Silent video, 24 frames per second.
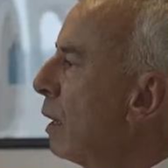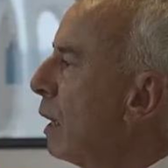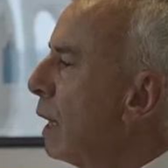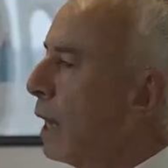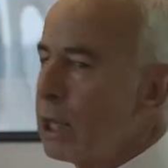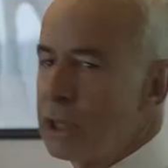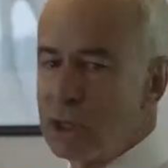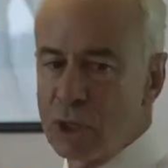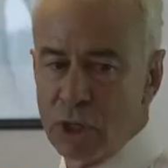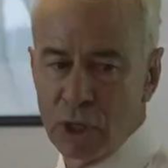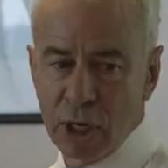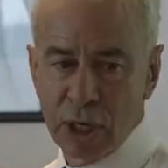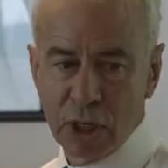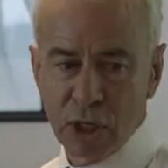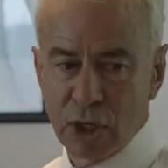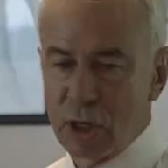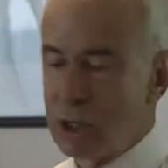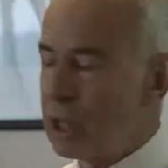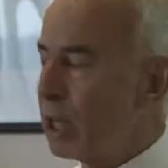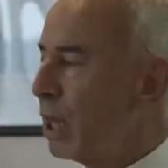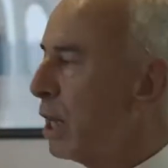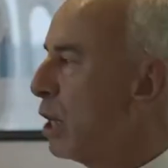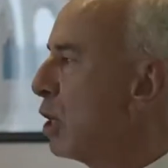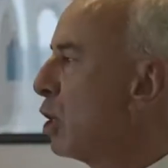It's just
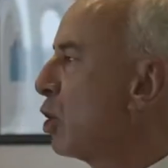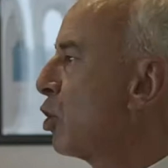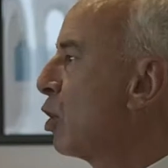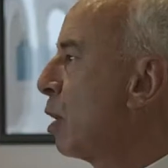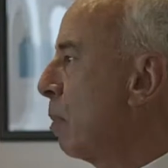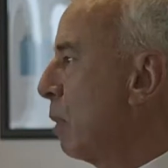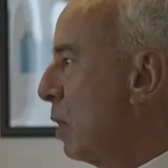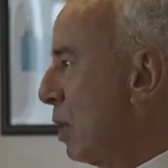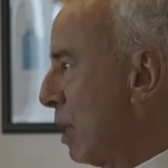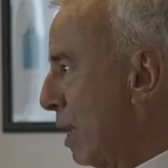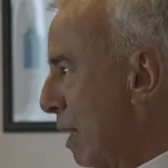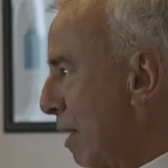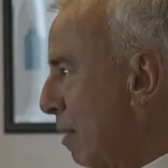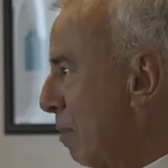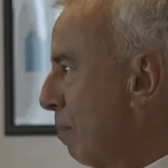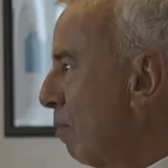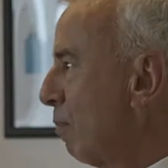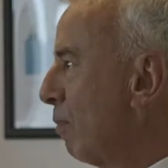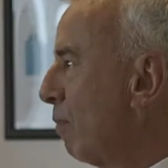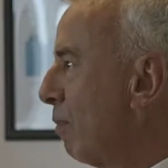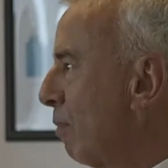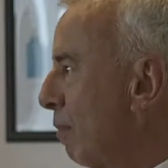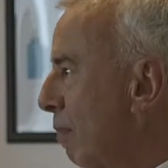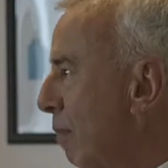the distributor.
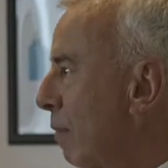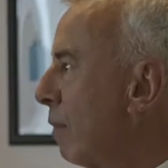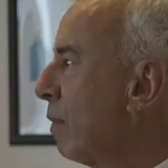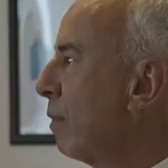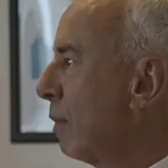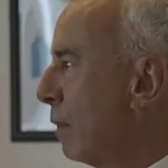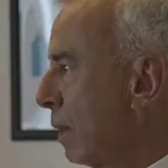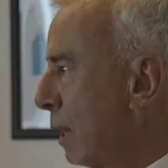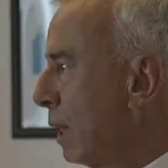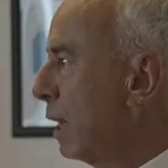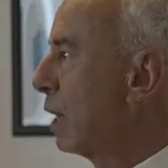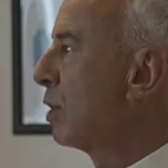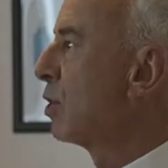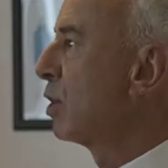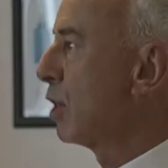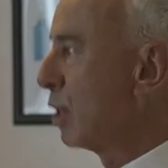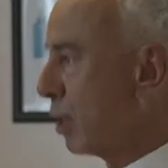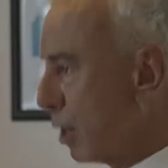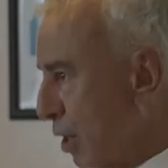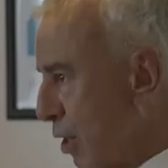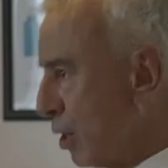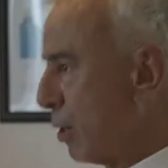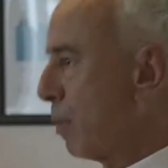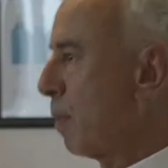Yes, the
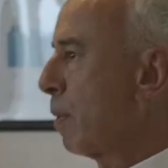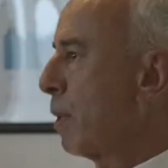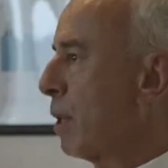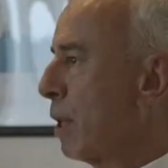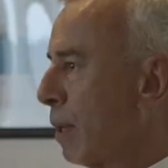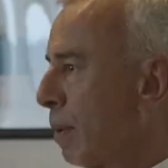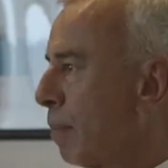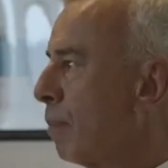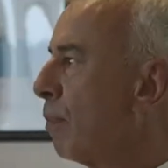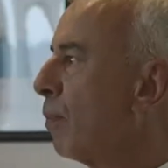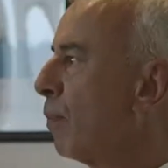distributor.